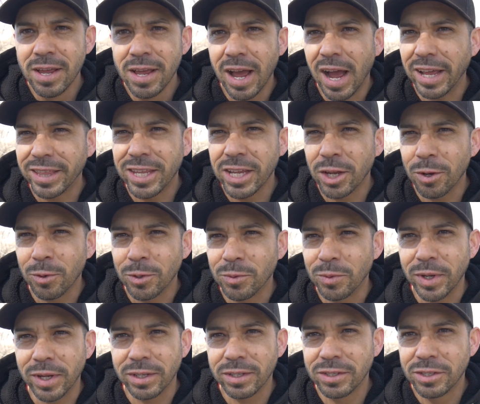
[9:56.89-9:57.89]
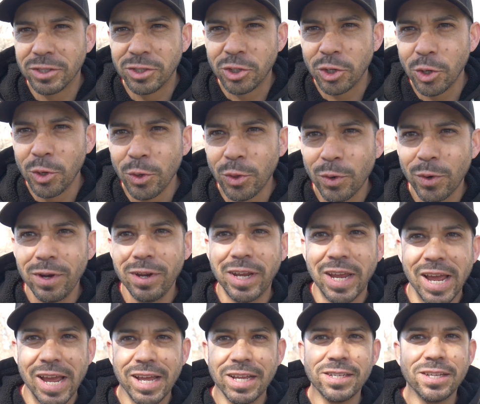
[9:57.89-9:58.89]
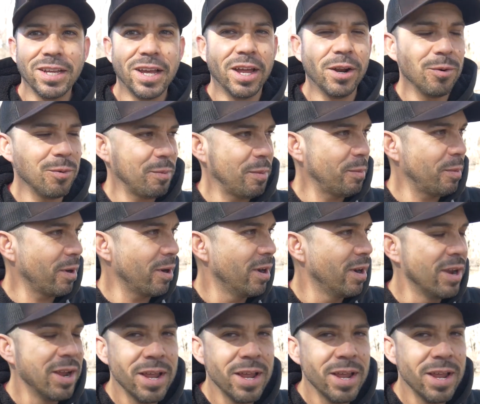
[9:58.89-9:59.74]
I think it was what, 2-3 casts? I don't remember.